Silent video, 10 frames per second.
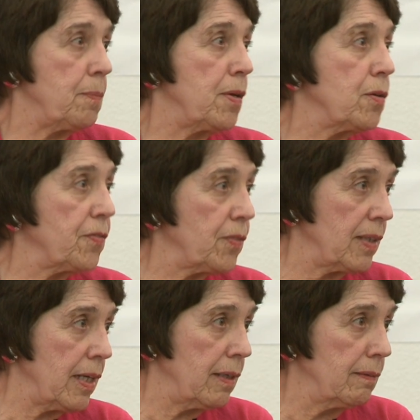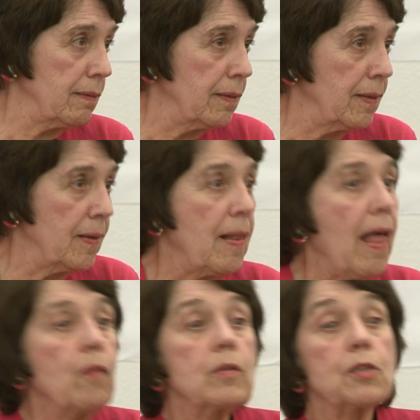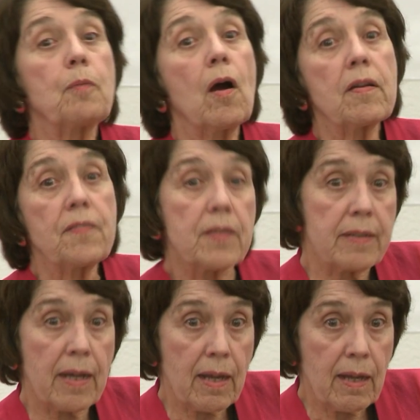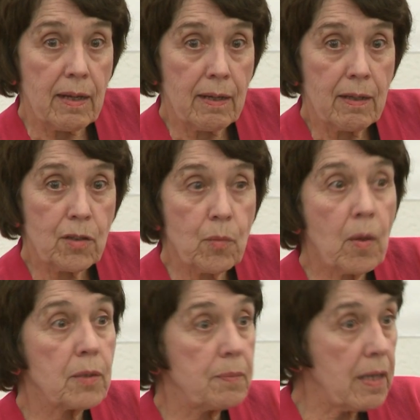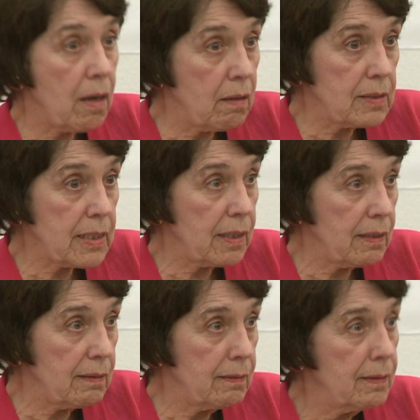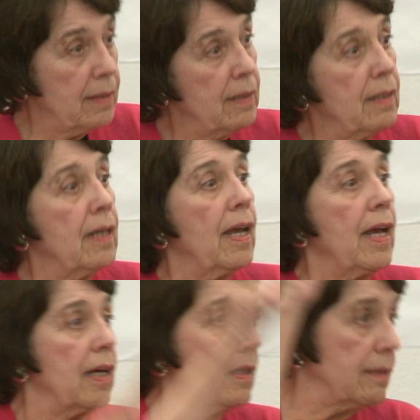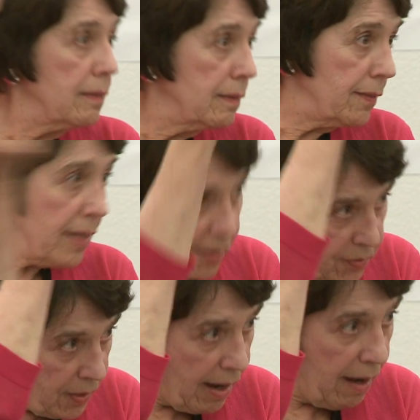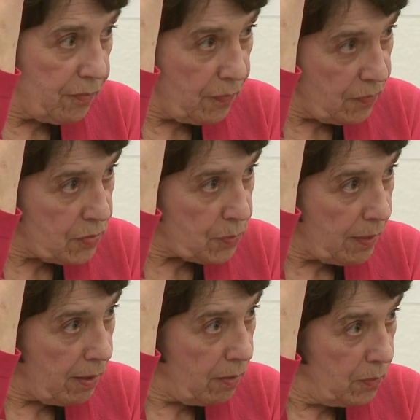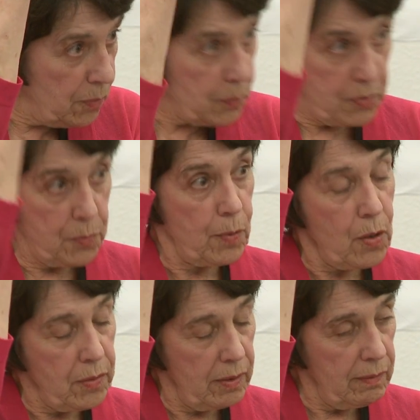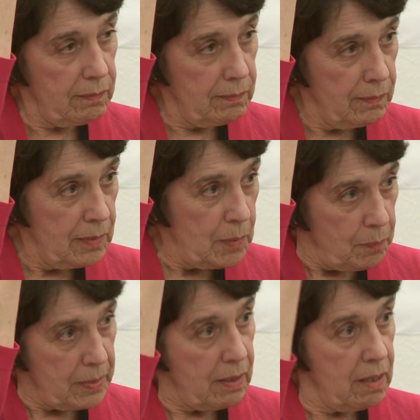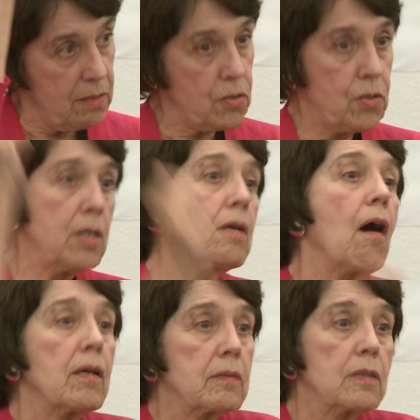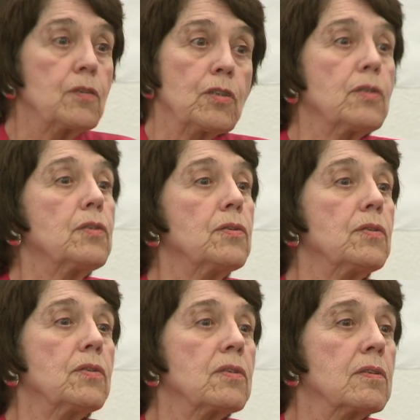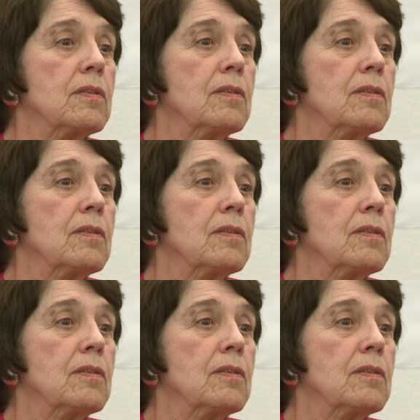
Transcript: beautiful in and which part of the day you want to be ugly in. And the other half of the spell was broken because she got to choose